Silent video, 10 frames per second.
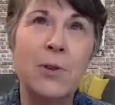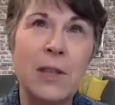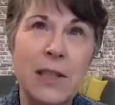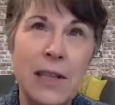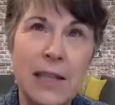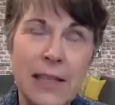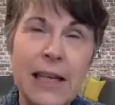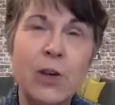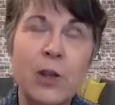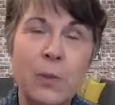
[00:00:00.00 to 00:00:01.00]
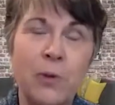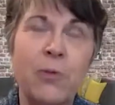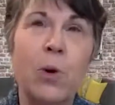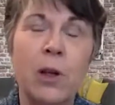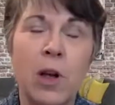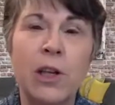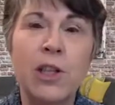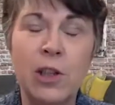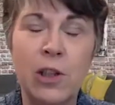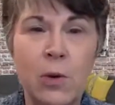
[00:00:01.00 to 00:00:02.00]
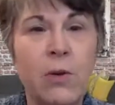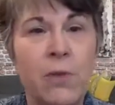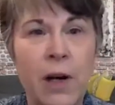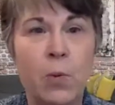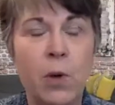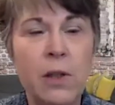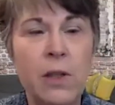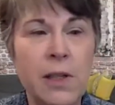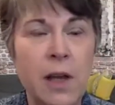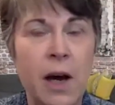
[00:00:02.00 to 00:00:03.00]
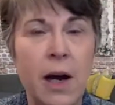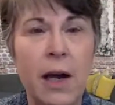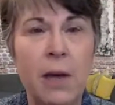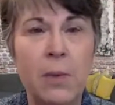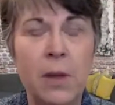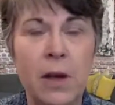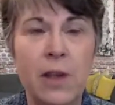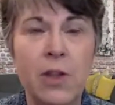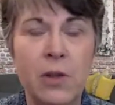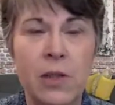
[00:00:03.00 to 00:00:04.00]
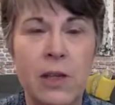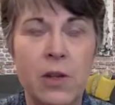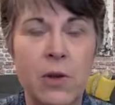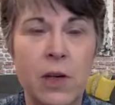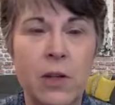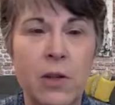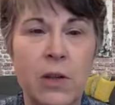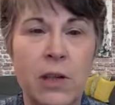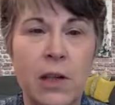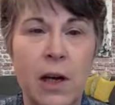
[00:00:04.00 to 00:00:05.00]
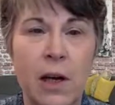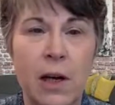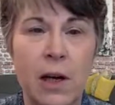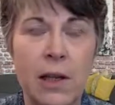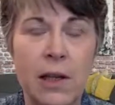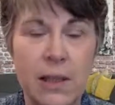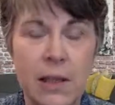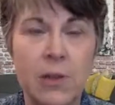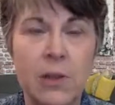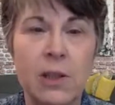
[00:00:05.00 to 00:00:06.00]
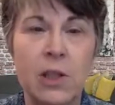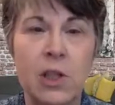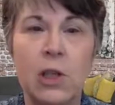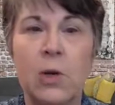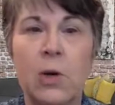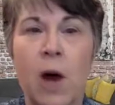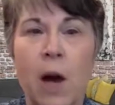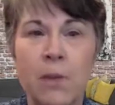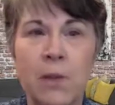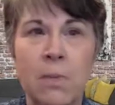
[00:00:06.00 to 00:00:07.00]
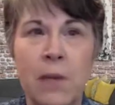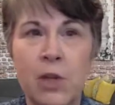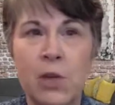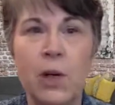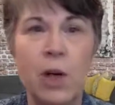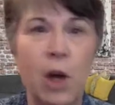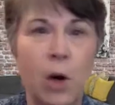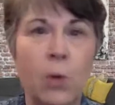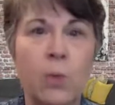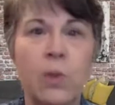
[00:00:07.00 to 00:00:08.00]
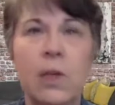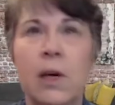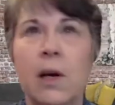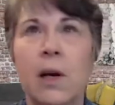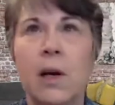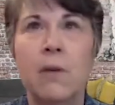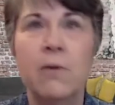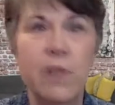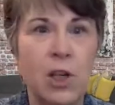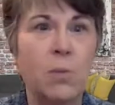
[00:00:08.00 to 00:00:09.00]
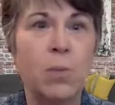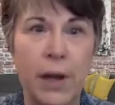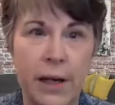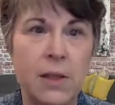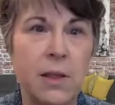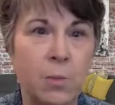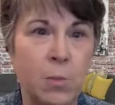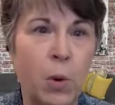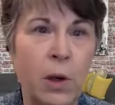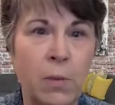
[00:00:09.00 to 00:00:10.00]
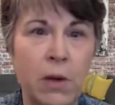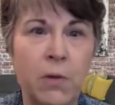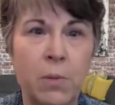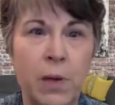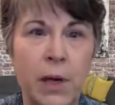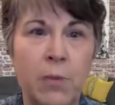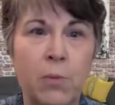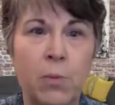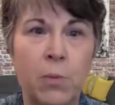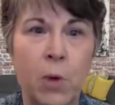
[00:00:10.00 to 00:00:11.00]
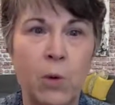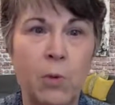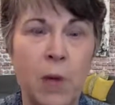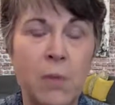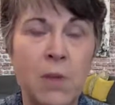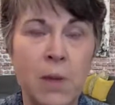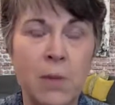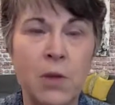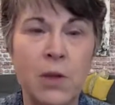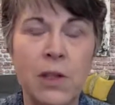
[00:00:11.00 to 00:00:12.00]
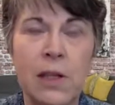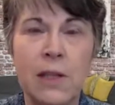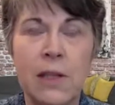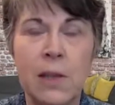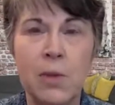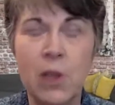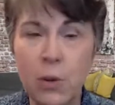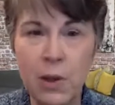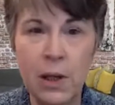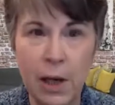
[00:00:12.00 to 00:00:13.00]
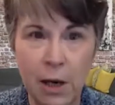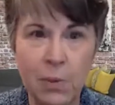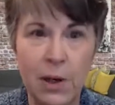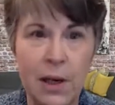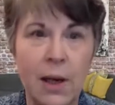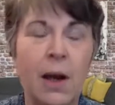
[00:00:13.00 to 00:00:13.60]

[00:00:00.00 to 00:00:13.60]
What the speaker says: the 10 years before launching You Define Wellness, I had been the national sales director and a consultant to optometric owned vision plans, an employee benefit plan owned by optometrists. And as number 2 in the company,